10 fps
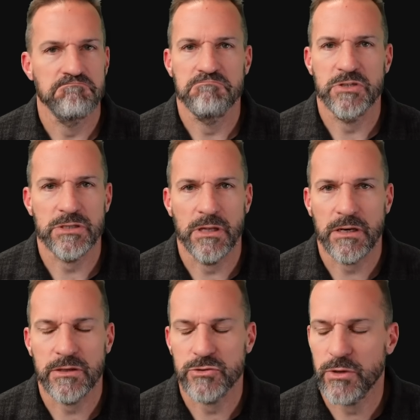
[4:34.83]
Just luck
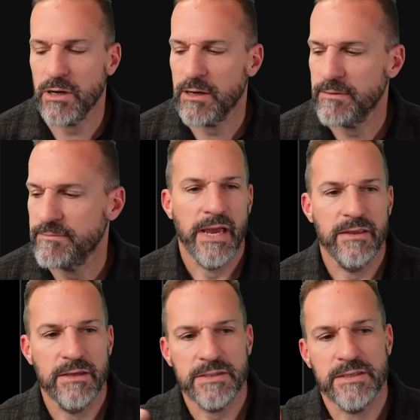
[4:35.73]
of the draw.
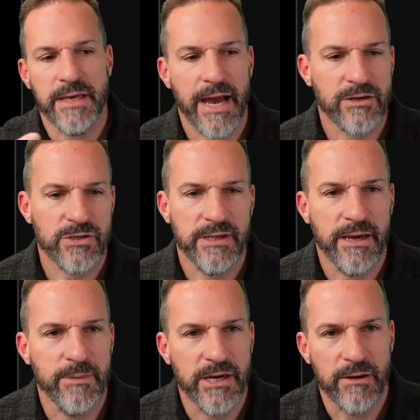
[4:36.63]
And this is actually, I
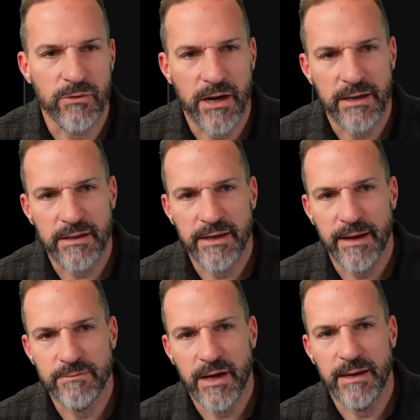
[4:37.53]
mean, ironically,
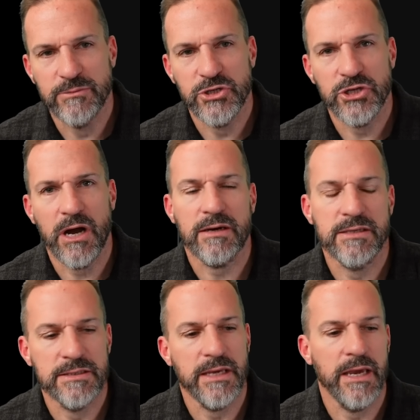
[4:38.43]
I'm shocked
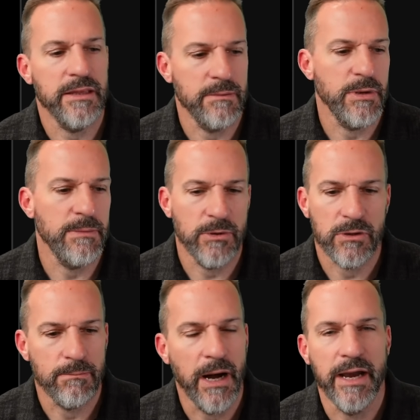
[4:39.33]
to say that people
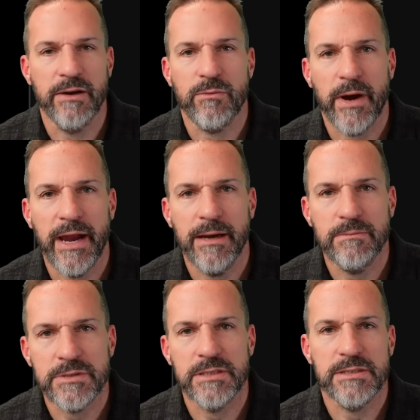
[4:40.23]
are buying
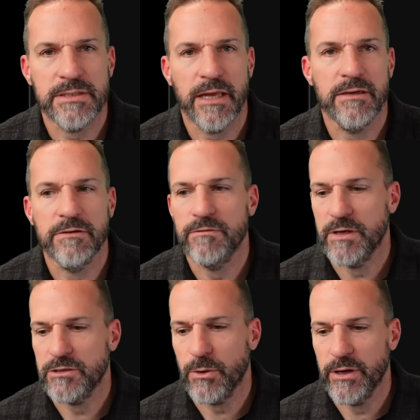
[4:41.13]
Rams instead of
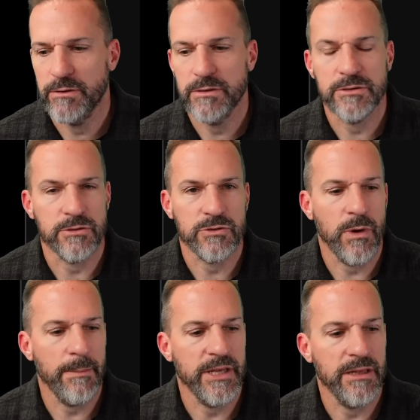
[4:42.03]
Toyotas or
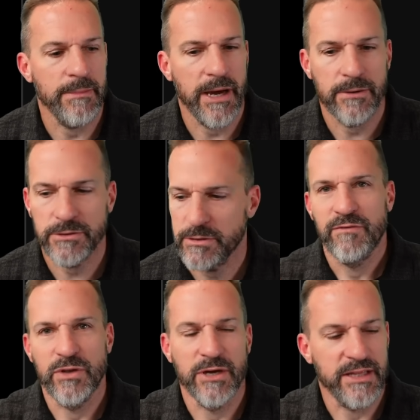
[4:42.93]
swapping them out. If
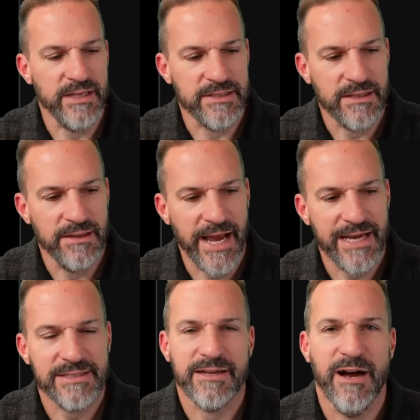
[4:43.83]
you look at this
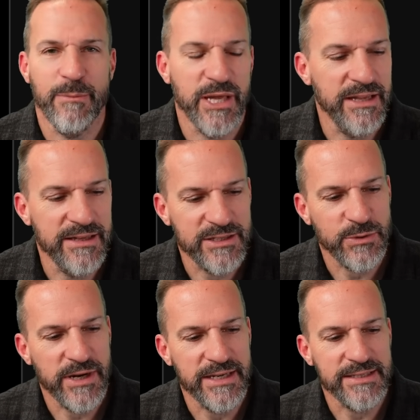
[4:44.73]
last comment in this
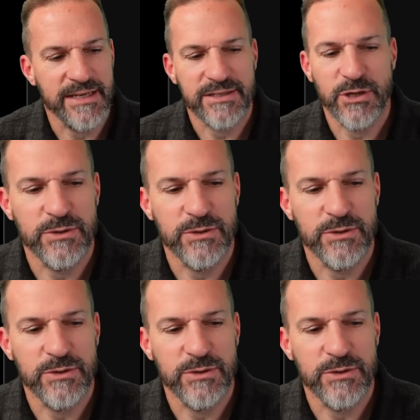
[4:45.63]
thread, he says, "So